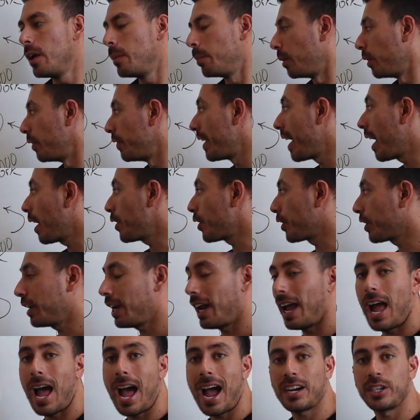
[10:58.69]
but now you're going
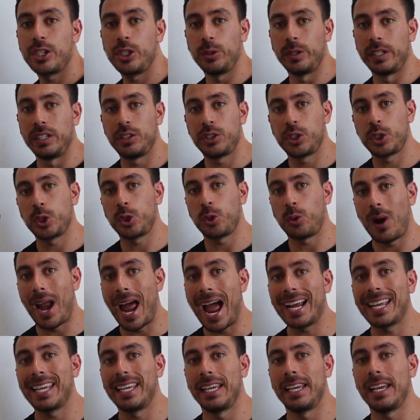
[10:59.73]
to actually
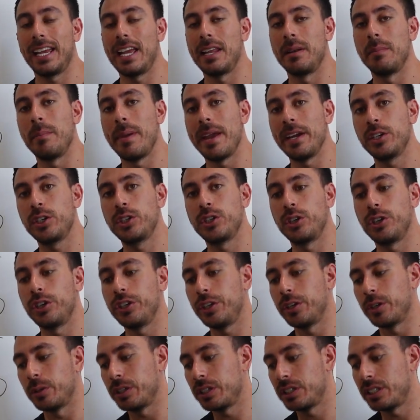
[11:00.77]
track it and make sure
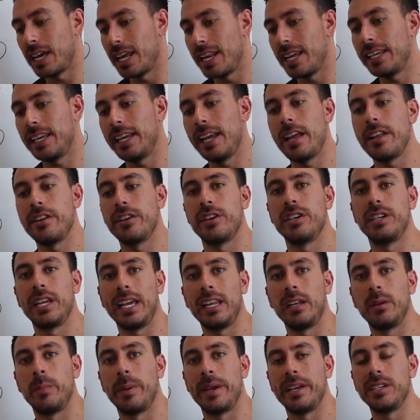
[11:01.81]
you're setting it in your
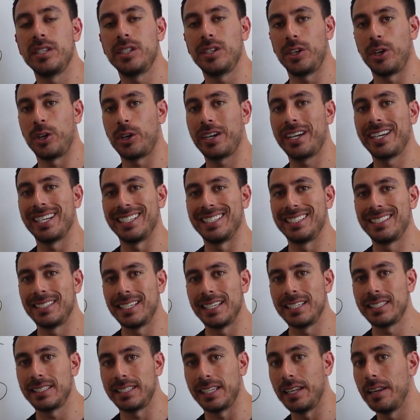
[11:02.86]
database so you're
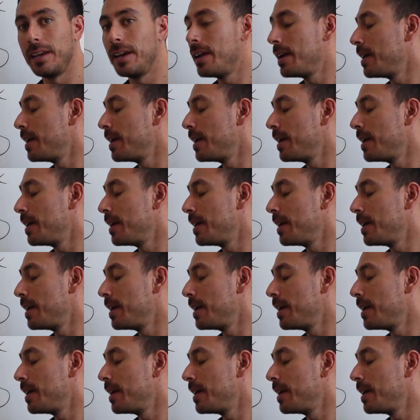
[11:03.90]
consistent.